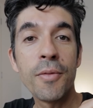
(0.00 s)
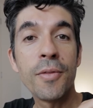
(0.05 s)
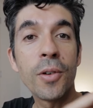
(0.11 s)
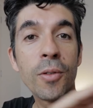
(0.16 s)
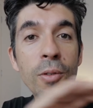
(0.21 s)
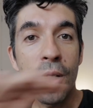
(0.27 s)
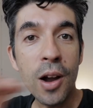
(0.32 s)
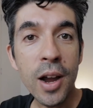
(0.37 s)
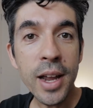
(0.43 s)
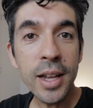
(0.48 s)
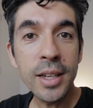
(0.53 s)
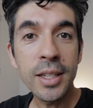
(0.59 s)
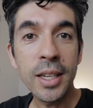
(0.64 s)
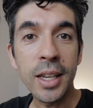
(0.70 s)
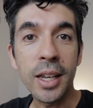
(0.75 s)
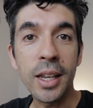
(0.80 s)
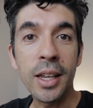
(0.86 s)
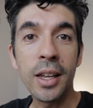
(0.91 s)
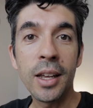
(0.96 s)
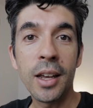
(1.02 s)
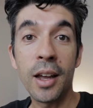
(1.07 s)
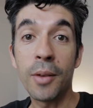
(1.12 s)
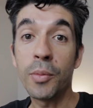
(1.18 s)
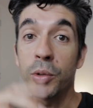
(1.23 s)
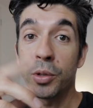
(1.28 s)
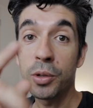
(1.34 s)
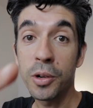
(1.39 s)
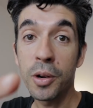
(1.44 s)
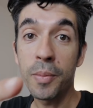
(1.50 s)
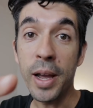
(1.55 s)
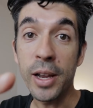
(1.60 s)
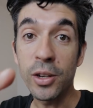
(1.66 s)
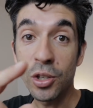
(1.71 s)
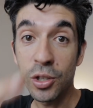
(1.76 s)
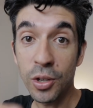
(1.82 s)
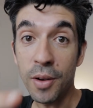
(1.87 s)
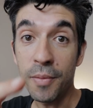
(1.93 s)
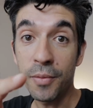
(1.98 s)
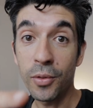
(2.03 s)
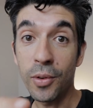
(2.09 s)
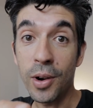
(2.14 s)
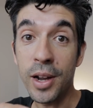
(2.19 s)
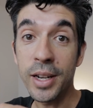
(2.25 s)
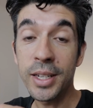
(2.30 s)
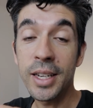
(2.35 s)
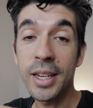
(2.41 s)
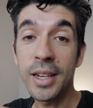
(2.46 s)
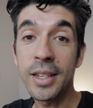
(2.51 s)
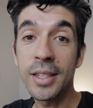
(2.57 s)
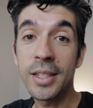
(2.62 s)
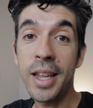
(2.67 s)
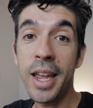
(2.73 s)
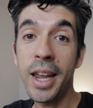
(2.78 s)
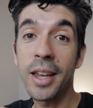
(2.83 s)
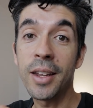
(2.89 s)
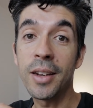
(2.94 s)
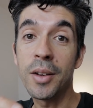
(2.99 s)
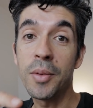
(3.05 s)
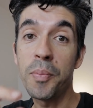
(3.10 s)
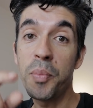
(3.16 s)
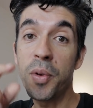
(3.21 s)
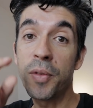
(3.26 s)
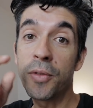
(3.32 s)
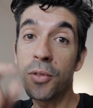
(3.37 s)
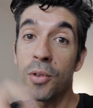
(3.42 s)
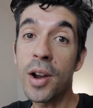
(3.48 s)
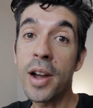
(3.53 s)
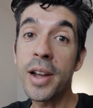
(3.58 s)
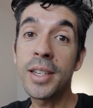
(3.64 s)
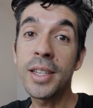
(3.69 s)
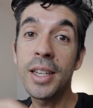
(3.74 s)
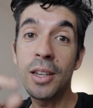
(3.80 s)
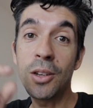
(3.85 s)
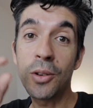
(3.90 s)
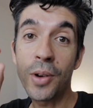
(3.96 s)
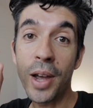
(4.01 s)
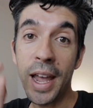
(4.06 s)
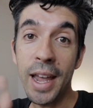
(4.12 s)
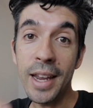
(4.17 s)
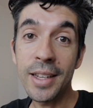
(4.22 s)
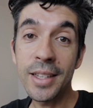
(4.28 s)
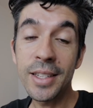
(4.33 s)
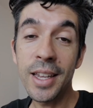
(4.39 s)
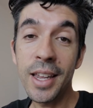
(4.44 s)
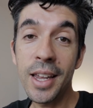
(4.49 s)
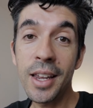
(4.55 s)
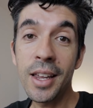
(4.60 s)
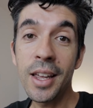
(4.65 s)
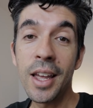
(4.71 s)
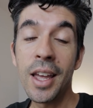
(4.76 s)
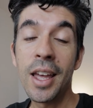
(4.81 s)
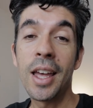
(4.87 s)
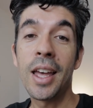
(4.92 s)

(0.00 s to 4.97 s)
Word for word: Variety, and we'll talk about shot variety in a second, but variety in your editing